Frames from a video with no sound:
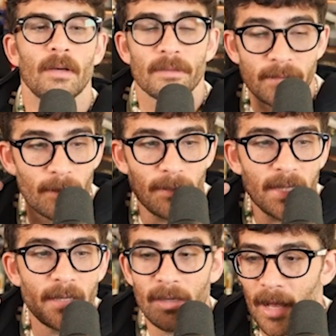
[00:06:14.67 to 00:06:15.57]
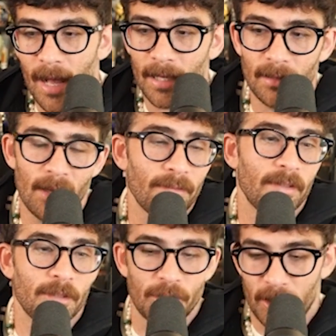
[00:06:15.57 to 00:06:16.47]
to me, I love
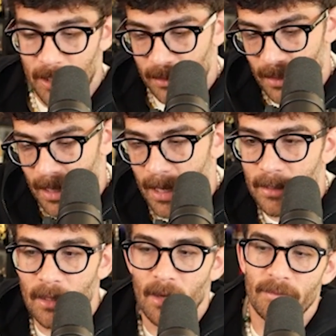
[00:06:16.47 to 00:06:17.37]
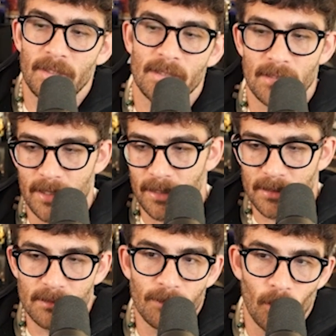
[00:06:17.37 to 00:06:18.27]
this. I love these
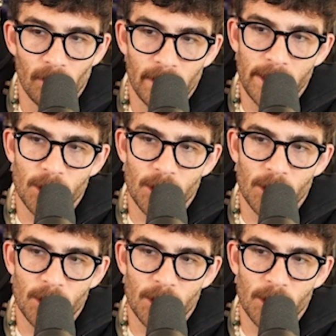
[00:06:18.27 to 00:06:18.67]
leaks. More leaks,